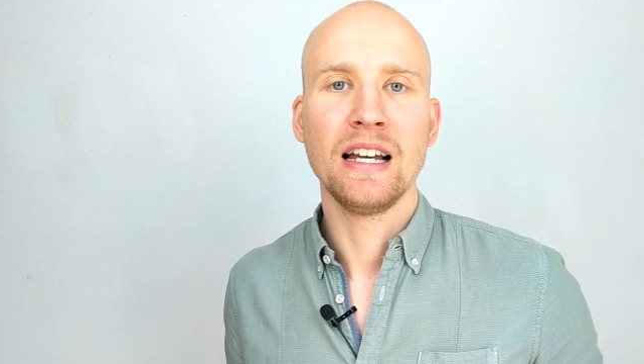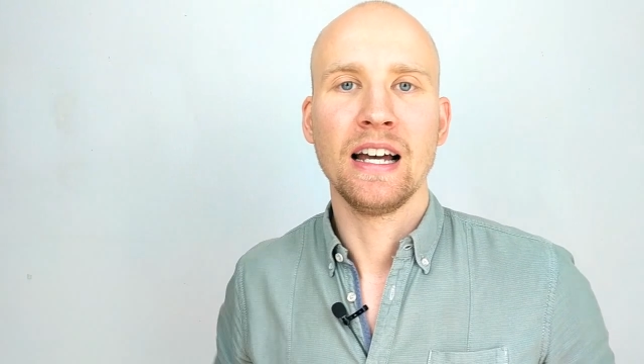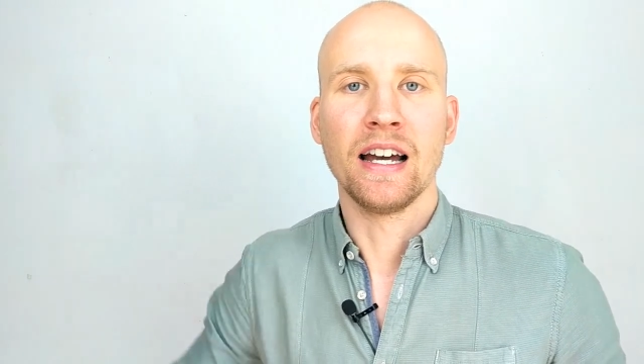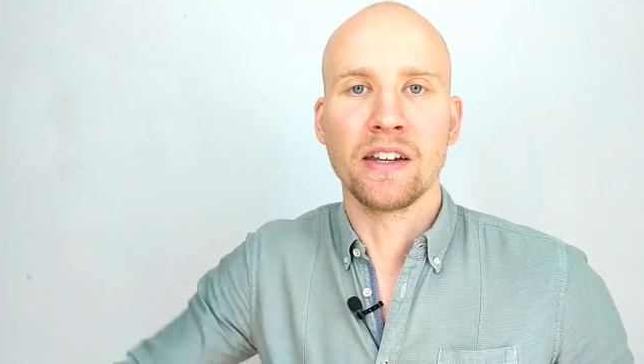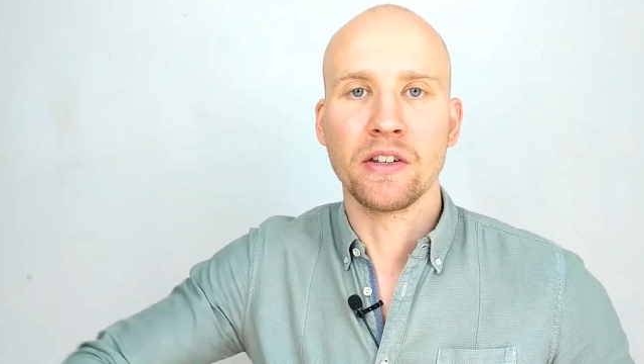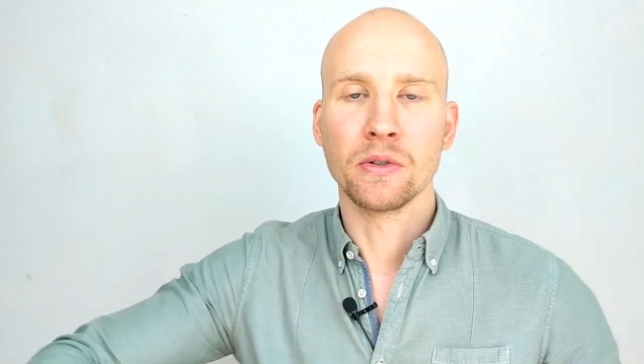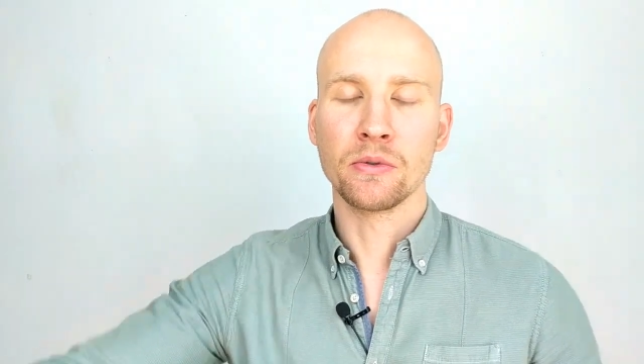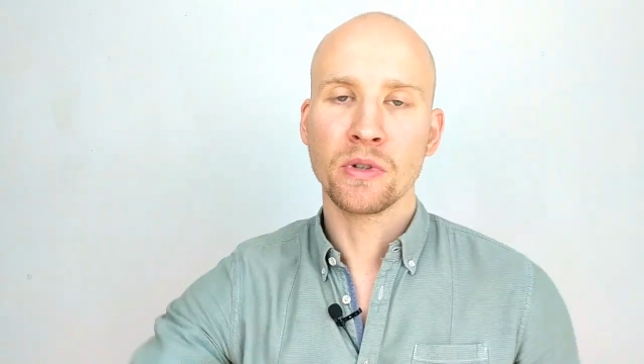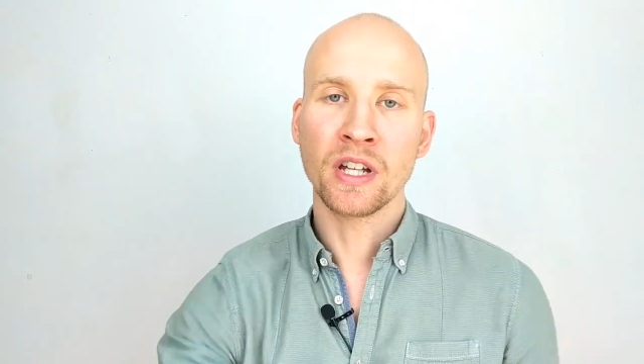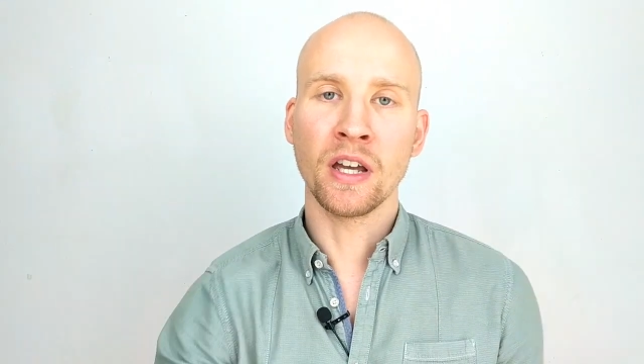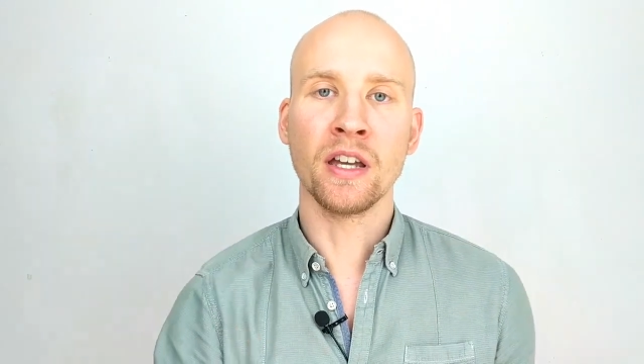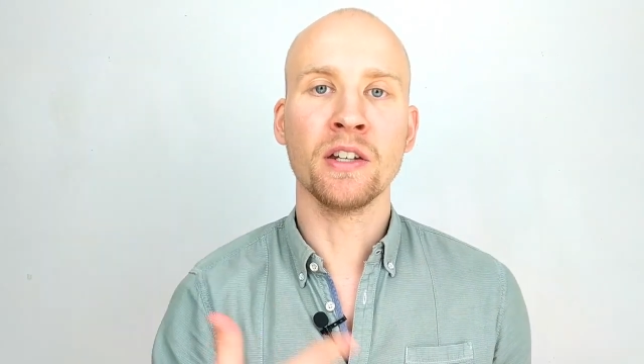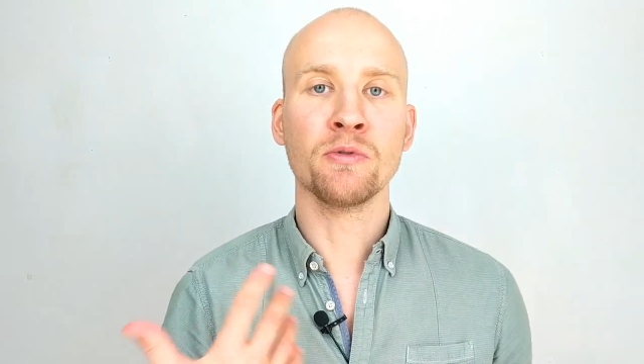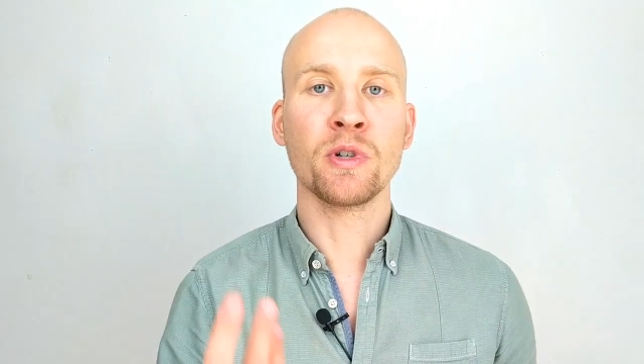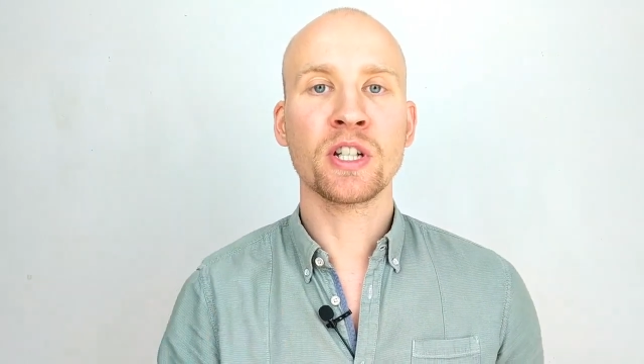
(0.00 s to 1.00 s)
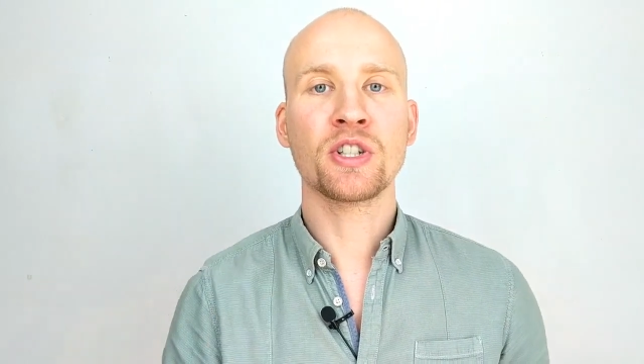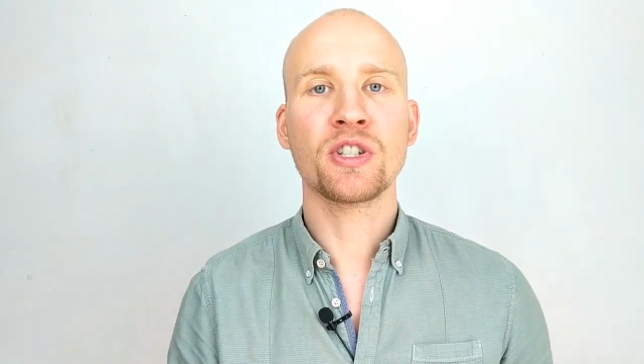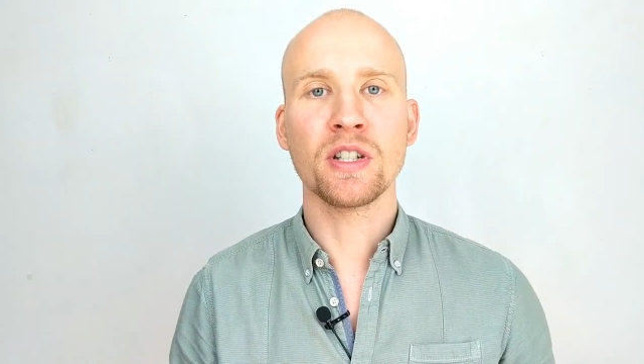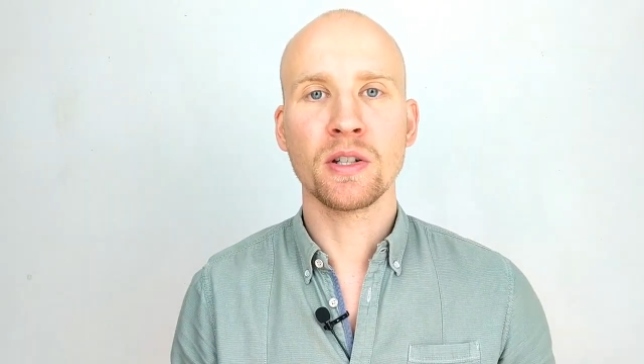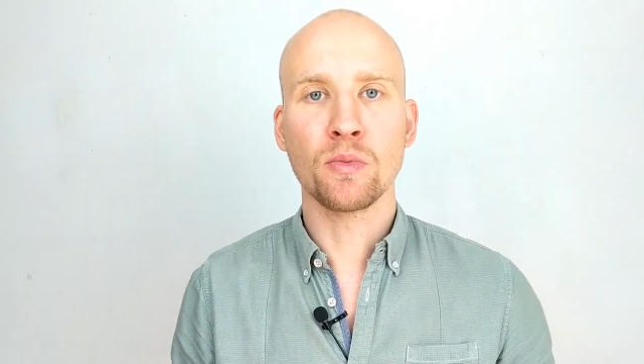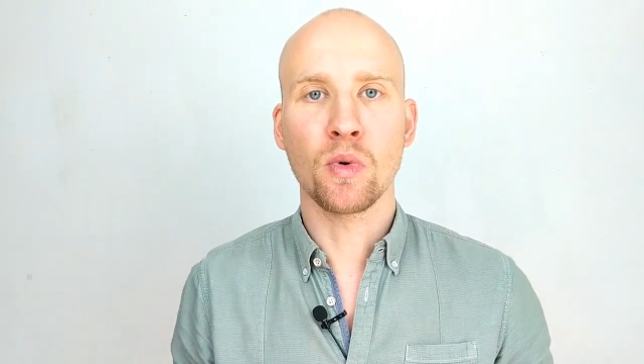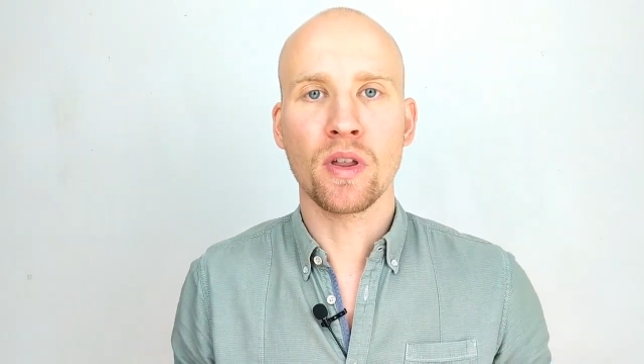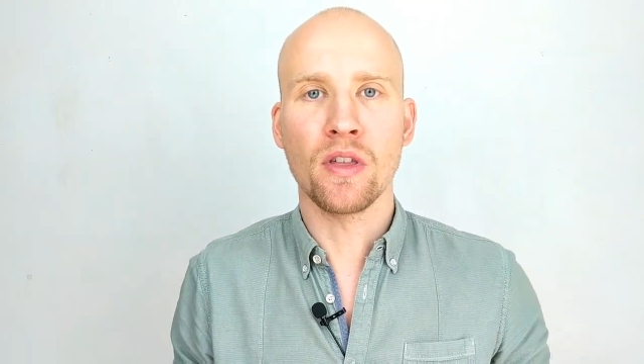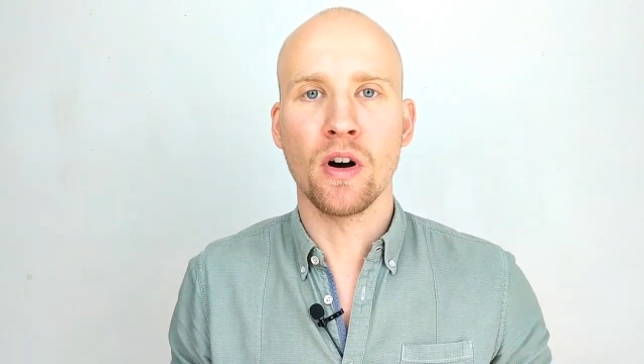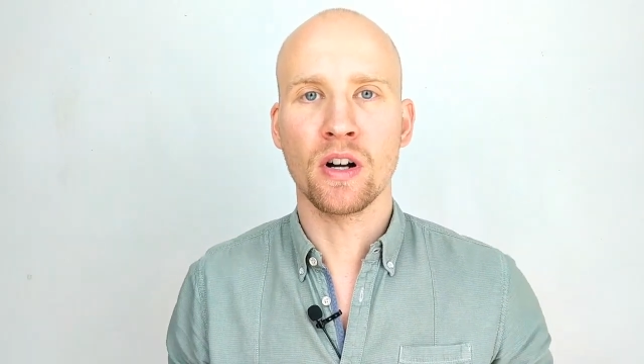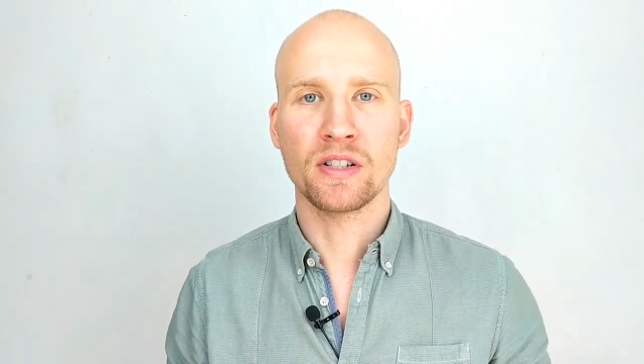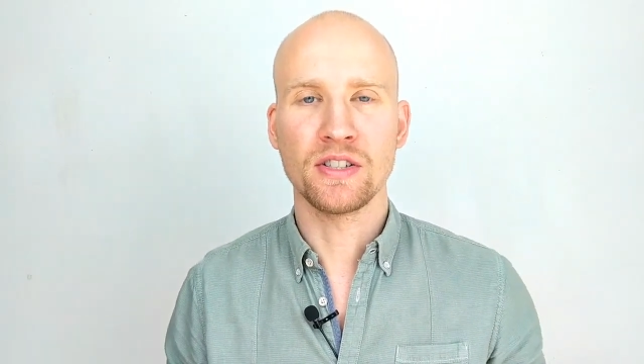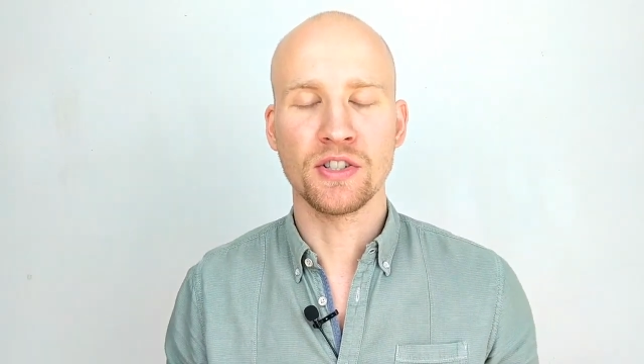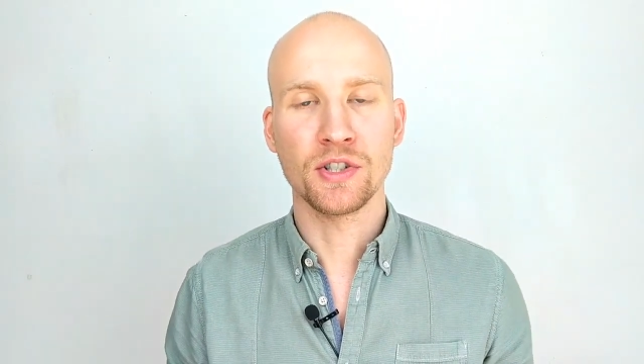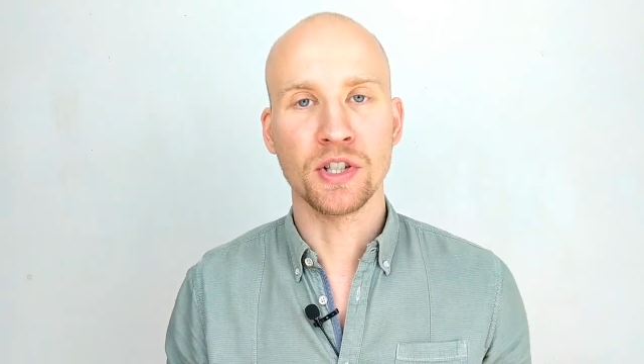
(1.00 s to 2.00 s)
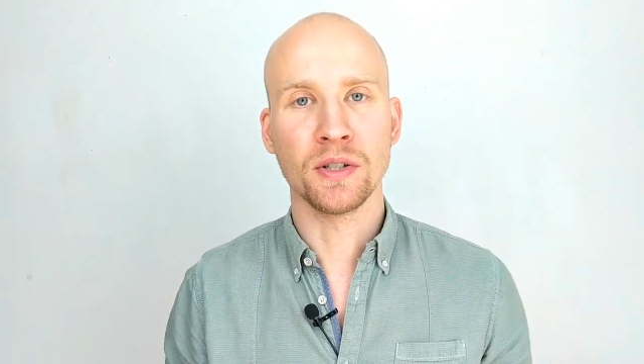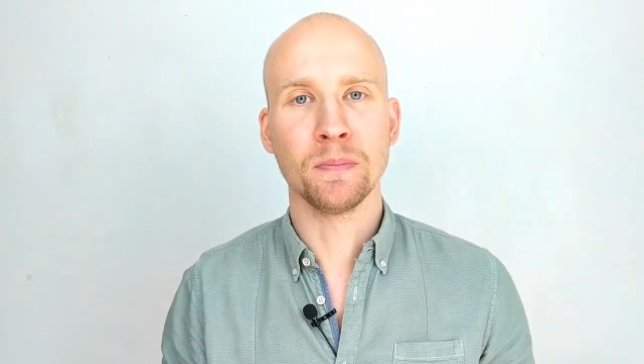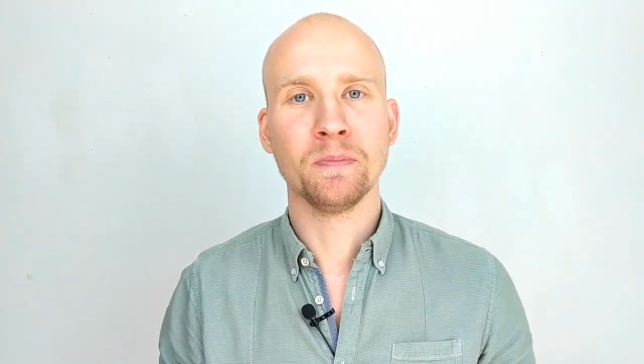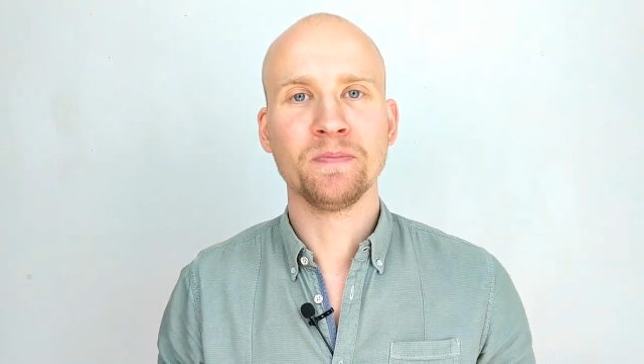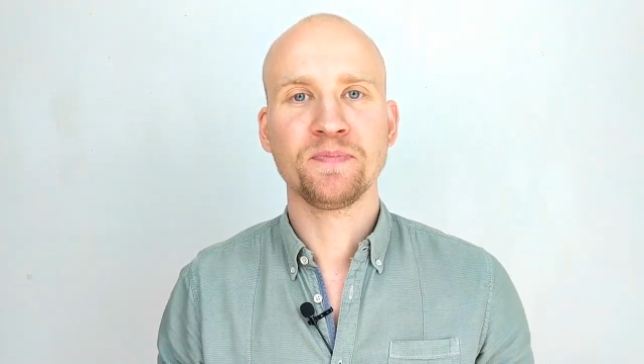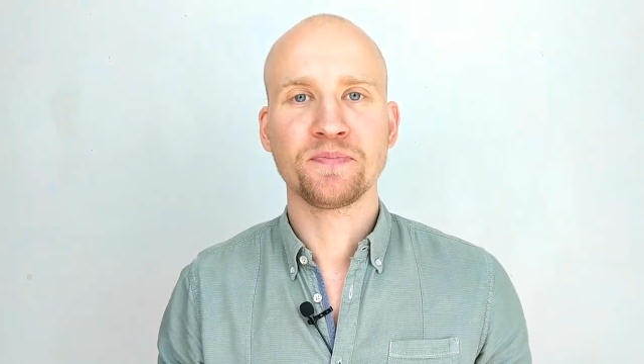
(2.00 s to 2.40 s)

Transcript: and you enriched it with oxygen,